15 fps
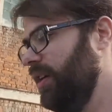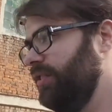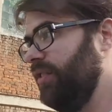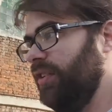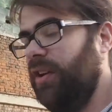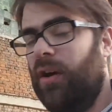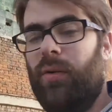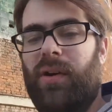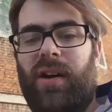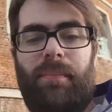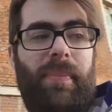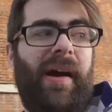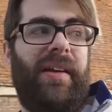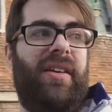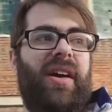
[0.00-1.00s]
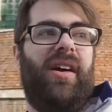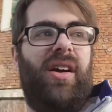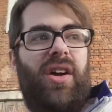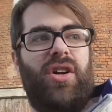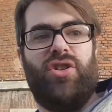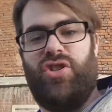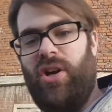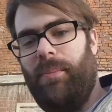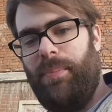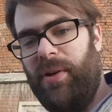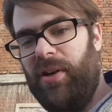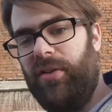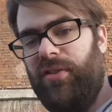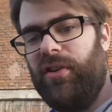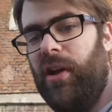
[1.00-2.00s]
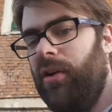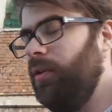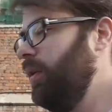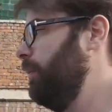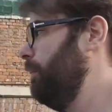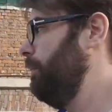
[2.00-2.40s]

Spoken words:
to go in the banya, jump in the snow,